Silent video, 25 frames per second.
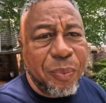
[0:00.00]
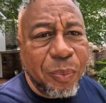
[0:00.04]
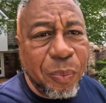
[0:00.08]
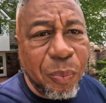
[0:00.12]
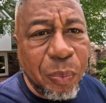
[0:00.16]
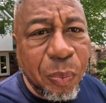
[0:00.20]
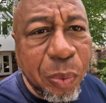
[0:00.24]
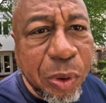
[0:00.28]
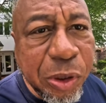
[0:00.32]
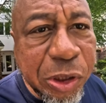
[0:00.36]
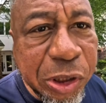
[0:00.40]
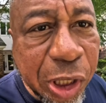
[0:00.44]

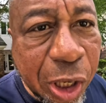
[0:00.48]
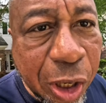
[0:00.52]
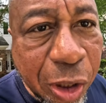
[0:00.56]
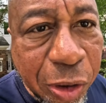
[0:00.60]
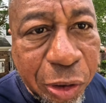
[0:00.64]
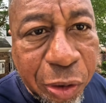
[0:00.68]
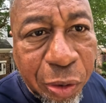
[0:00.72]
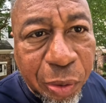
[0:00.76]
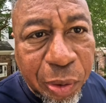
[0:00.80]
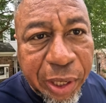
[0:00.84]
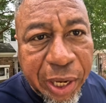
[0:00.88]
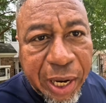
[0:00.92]
What y'all
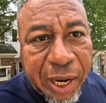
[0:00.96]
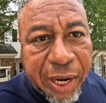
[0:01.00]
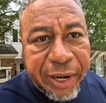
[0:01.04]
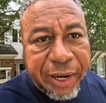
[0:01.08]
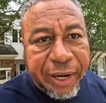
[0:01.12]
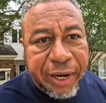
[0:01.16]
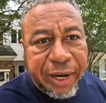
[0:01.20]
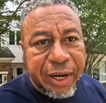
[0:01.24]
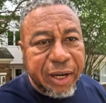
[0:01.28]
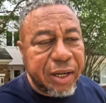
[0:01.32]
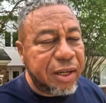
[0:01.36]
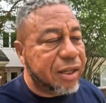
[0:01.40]
doing out
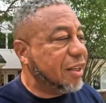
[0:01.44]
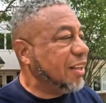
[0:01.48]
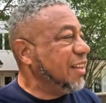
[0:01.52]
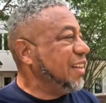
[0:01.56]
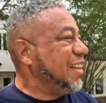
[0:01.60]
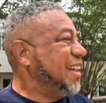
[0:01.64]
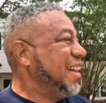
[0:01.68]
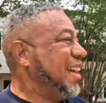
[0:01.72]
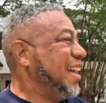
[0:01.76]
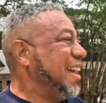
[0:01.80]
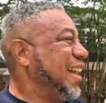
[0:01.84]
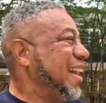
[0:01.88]
there?
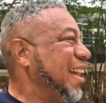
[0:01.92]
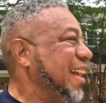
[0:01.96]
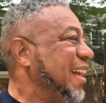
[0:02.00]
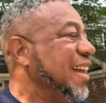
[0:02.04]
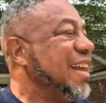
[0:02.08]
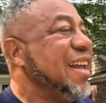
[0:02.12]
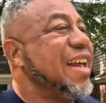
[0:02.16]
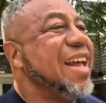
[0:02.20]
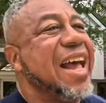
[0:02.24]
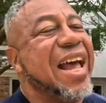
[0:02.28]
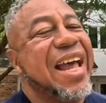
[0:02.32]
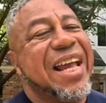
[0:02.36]

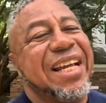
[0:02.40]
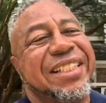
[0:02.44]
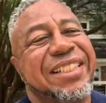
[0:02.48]
Hey,